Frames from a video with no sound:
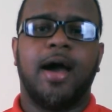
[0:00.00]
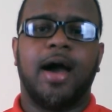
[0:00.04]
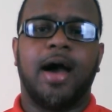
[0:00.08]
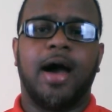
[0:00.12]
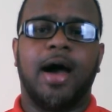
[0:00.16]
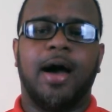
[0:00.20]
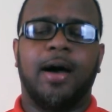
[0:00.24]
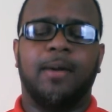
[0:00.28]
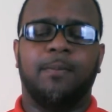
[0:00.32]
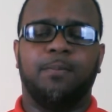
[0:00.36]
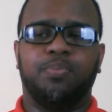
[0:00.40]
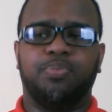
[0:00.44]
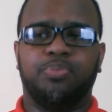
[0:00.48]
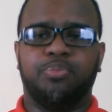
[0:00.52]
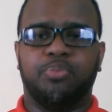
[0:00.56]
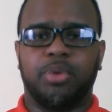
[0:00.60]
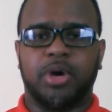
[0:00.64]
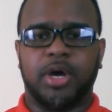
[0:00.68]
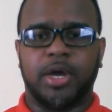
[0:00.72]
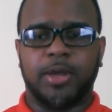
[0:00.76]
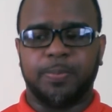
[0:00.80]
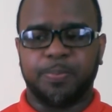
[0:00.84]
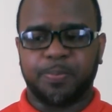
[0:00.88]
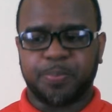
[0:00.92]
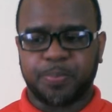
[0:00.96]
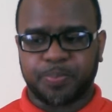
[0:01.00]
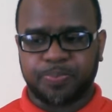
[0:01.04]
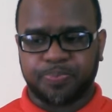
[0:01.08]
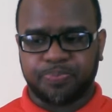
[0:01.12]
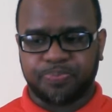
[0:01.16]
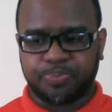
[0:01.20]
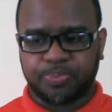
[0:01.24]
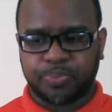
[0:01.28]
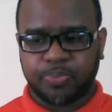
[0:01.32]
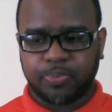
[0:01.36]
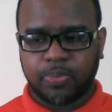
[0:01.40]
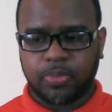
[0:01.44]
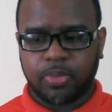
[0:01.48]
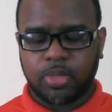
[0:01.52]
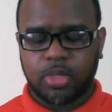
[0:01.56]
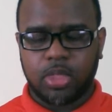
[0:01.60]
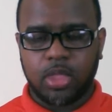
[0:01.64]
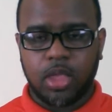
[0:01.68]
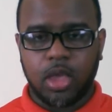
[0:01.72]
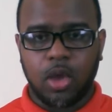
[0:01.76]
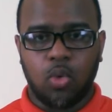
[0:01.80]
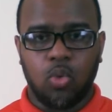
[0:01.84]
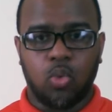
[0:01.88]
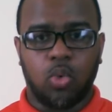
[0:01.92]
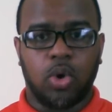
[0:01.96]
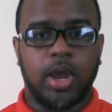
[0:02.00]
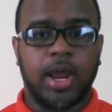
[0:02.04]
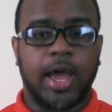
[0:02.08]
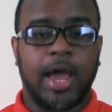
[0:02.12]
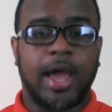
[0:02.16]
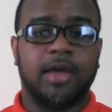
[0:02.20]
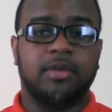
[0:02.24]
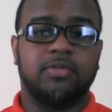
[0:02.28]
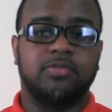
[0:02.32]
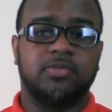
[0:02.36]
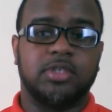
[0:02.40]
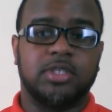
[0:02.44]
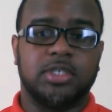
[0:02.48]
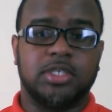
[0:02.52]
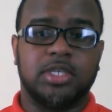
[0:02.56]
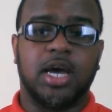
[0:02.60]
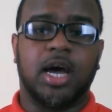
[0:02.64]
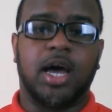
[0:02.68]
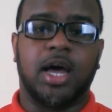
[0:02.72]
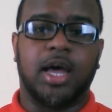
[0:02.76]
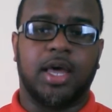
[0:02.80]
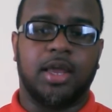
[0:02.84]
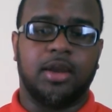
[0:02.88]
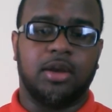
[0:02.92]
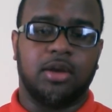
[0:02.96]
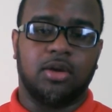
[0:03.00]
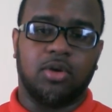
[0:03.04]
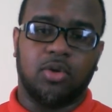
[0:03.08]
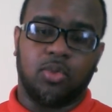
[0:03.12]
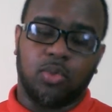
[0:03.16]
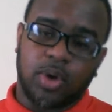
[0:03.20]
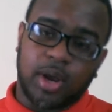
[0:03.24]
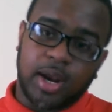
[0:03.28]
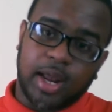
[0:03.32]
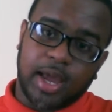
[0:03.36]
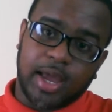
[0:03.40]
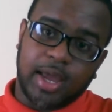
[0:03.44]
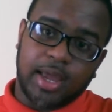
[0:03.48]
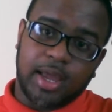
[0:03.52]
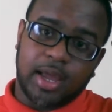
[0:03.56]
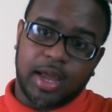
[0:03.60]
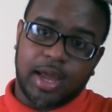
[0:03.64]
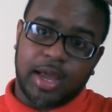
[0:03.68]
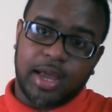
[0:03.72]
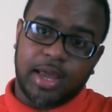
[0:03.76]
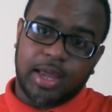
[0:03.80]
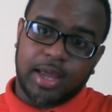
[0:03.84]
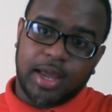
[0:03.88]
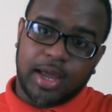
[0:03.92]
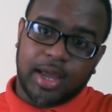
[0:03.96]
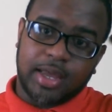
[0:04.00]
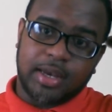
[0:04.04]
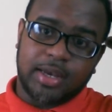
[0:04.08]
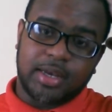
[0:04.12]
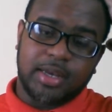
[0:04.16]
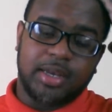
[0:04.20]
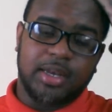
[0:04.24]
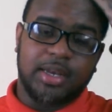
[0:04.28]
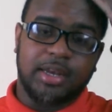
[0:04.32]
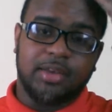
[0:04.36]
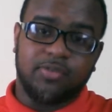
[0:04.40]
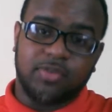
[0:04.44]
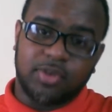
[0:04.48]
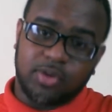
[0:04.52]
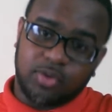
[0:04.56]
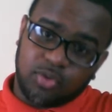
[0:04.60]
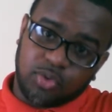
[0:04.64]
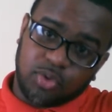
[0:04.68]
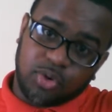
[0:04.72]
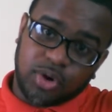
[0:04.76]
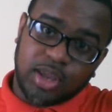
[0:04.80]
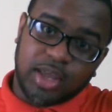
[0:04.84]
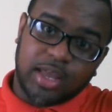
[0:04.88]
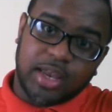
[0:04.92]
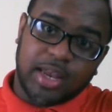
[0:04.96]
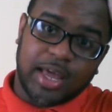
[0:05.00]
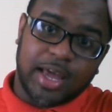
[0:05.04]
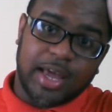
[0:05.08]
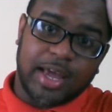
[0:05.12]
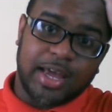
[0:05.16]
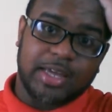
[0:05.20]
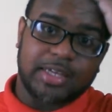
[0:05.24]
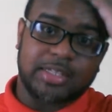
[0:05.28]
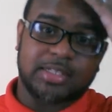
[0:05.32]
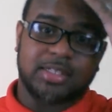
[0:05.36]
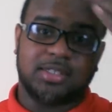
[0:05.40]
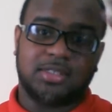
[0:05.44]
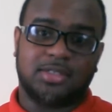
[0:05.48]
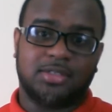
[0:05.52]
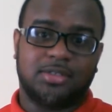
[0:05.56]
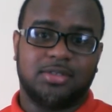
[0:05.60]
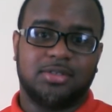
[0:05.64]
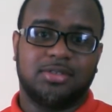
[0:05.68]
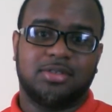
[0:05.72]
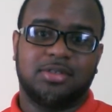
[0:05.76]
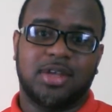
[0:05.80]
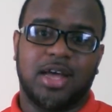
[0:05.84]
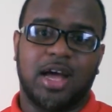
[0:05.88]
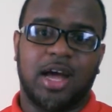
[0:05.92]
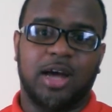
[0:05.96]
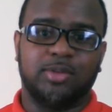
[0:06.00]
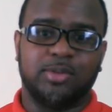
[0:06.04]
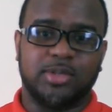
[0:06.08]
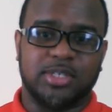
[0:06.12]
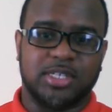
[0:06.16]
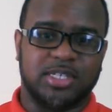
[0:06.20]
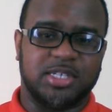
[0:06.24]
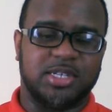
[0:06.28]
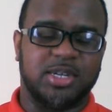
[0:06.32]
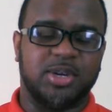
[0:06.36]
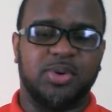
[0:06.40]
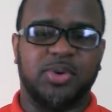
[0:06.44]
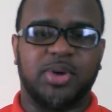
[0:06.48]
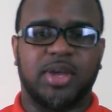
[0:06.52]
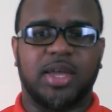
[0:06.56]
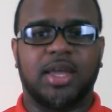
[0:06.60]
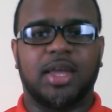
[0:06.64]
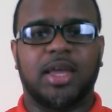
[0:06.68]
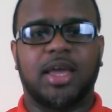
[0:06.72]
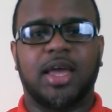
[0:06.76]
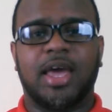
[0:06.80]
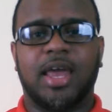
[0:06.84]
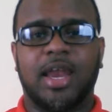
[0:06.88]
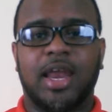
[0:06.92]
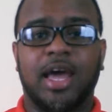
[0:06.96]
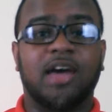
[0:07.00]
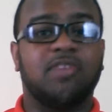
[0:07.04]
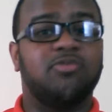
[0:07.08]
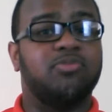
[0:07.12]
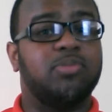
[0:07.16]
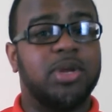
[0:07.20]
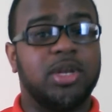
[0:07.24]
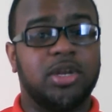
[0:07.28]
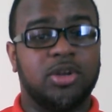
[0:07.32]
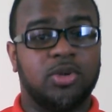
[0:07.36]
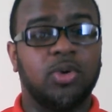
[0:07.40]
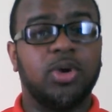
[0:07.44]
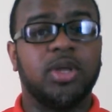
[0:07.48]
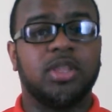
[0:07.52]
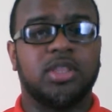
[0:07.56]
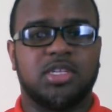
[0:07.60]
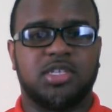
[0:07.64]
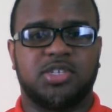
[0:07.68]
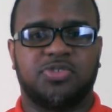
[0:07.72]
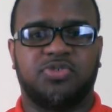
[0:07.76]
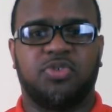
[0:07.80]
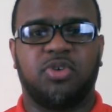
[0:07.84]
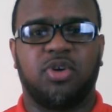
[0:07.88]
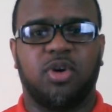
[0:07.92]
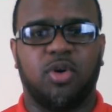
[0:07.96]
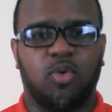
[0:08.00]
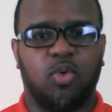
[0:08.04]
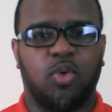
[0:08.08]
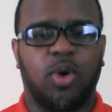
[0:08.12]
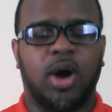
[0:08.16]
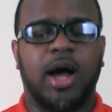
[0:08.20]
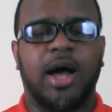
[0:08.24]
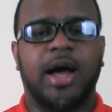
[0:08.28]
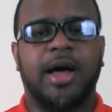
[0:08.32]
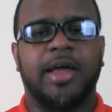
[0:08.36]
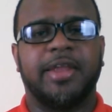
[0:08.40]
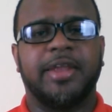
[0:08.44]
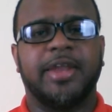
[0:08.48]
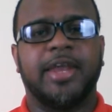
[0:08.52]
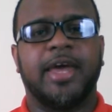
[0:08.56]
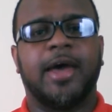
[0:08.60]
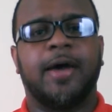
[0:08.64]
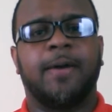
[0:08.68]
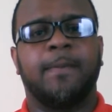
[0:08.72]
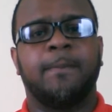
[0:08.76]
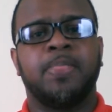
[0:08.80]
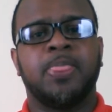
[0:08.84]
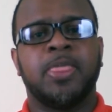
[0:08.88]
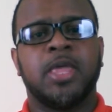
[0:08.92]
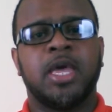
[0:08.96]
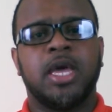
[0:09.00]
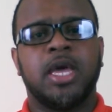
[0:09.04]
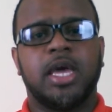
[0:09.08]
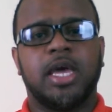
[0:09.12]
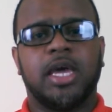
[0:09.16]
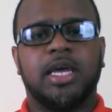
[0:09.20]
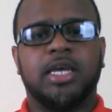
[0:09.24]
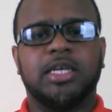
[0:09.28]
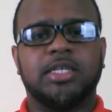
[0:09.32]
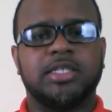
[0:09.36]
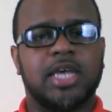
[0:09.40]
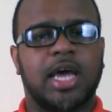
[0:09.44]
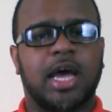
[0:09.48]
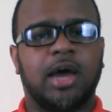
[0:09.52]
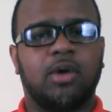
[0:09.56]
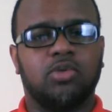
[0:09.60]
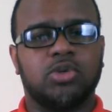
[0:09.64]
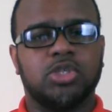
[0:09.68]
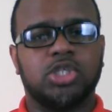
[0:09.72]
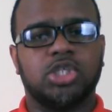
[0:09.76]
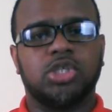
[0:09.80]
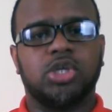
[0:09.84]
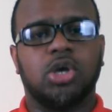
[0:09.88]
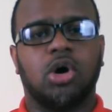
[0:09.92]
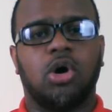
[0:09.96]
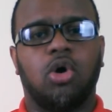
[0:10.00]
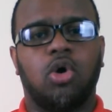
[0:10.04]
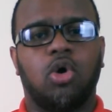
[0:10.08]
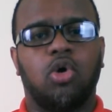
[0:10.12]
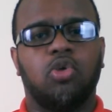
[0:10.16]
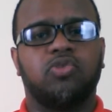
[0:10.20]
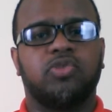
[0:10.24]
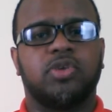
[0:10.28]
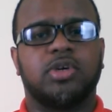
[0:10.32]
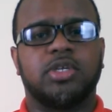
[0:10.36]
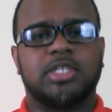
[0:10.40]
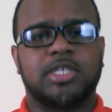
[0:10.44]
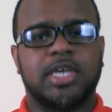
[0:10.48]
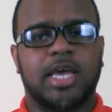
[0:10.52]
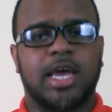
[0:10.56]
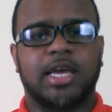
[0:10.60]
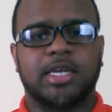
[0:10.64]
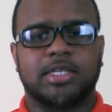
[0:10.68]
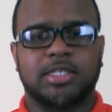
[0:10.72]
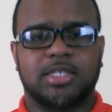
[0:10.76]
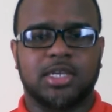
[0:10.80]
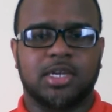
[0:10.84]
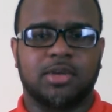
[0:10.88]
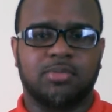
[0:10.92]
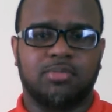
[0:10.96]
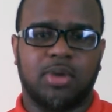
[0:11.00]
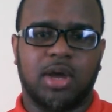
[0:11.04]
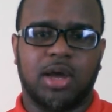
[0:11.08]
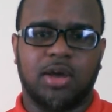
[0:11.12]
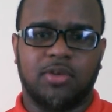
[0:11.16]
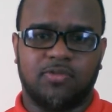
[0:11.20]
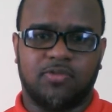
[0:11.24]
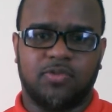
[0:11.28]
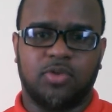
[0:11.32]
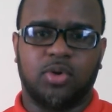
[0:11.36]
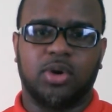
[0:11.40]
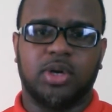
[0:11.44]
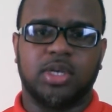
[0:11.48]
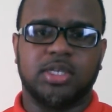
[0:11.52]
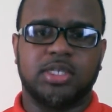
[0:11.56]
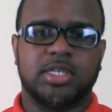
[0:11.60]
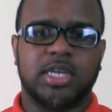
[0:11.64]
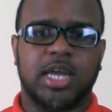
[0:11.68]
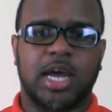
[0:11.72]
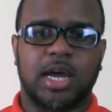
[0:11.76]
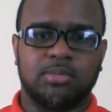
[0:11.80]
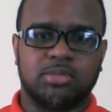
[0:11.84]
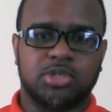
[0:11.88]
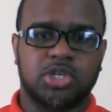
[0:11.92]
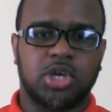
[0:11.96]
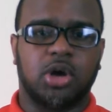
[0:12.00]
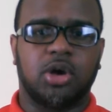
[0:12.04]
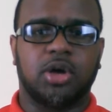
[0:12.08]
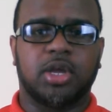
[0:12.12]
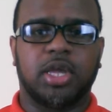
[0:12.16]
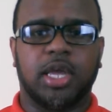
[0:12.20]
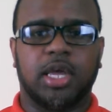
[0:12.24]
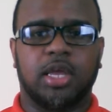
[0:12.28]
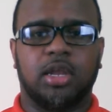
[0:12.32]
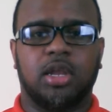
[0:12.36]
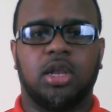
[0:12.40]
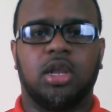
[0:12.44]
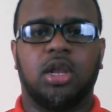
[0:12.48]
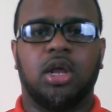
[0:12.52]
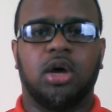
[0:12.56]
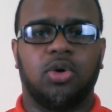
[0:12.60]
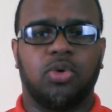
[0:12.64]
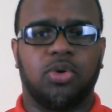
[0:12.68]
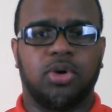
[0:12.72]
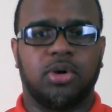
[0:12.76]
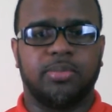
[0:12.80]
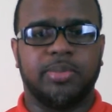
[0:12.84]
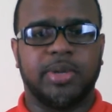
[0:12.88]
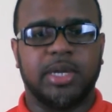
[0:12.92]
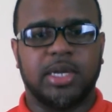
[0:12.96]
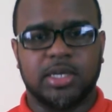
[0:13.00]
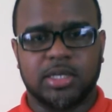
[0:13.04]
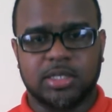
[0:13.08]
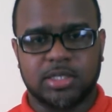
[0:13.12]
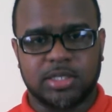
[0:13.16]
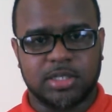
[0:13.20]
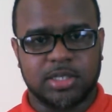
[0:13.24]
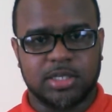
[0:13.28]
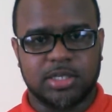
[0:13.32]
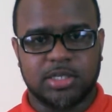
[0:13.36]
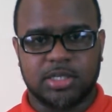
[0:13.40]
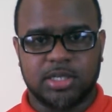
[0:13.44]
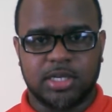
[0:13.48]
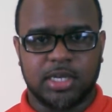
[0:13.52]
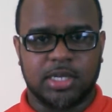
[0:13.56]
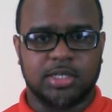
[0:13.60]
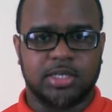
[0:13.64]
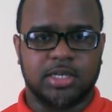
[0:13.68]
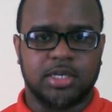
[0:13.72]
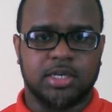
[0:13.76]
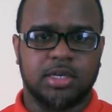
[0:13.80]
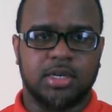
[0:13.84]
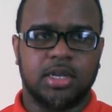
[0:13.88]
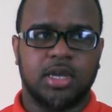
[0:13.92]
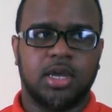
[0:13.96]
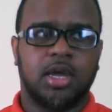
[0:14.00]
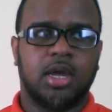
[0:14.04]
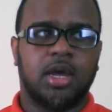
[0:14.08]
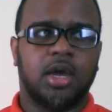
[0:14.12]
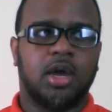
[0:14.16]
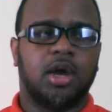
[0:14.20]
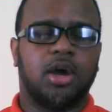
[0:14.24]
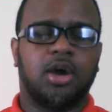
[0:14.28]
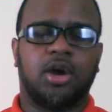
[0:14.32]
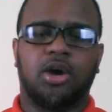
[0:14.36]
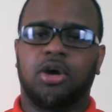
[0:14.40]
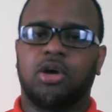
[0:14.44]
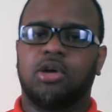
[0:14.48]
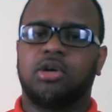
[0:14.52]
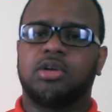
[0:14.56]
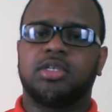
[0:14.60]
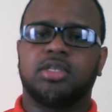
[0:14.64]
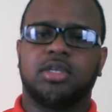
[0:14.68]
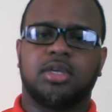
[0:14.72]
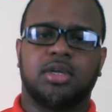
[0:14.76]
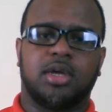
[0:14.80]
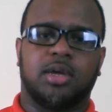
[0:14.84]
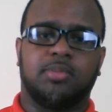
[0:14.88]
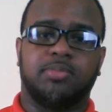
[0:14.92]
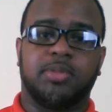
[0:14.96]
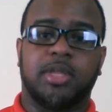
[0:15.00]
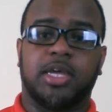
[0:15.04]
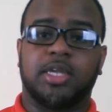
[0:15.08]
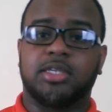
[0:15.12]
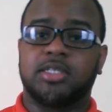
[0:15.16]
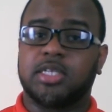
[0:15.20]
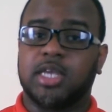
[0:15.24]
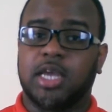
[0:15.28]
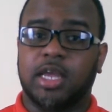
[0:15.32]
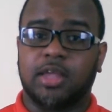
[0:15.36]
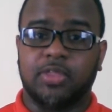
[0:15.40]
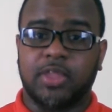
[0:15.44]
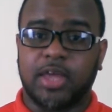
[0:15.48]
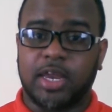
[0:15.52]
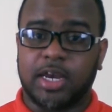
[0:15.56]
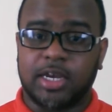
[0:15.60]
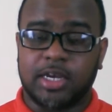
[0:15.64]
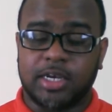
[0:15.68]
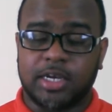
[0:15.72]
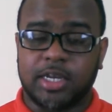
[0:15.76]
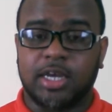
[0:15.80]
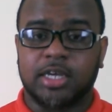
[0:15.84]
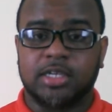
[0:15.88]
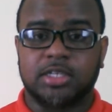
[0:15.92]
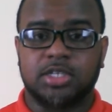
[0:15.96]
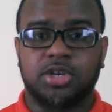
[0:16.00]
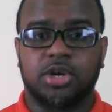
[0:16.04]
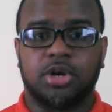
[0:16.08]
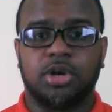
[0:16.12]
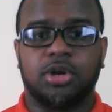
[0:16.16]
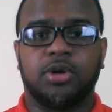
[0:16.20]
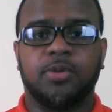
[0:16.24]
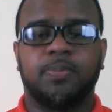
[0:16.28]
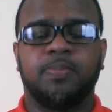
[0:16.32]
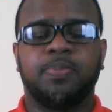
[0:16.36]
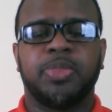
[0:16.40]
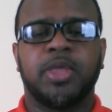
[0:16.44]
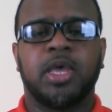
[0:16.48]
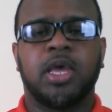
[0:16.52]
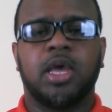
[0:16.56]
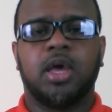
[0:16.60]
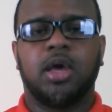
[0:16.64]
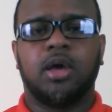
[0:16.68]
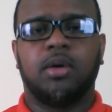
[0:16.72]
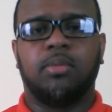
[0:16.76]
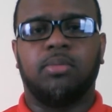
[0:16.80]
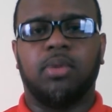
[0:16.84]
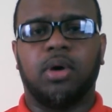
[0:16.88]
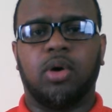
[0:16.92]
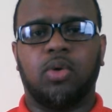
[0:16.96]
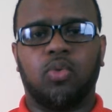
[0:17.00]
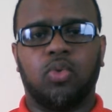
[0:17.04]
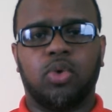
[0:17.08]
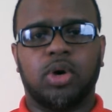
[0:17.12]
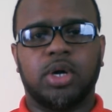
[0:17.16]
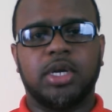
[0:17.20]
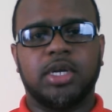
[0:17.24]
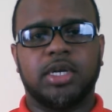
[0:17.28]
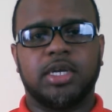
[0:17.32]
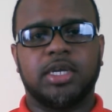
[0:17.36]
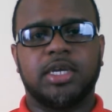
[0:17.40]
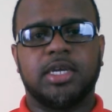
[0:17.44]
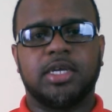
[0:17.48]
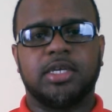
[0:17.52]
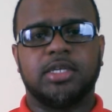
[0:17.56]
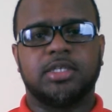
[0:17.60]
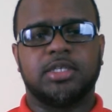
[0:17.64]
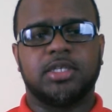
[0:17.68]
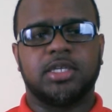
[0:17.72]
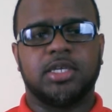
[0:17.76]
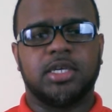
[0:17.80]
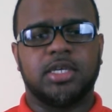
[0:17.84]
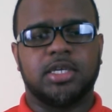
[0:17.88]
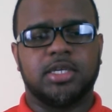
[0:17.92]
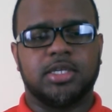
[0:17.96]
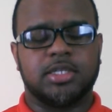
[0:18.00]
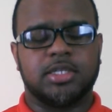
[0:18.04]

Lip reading: But what I've done, what I didn't even realize I was doing, and I've been doing this for a while now, is I was overtaxing my voice. Now I'm talking lower because this doesn't hurt. I'm not saying that it does hurt. But what it is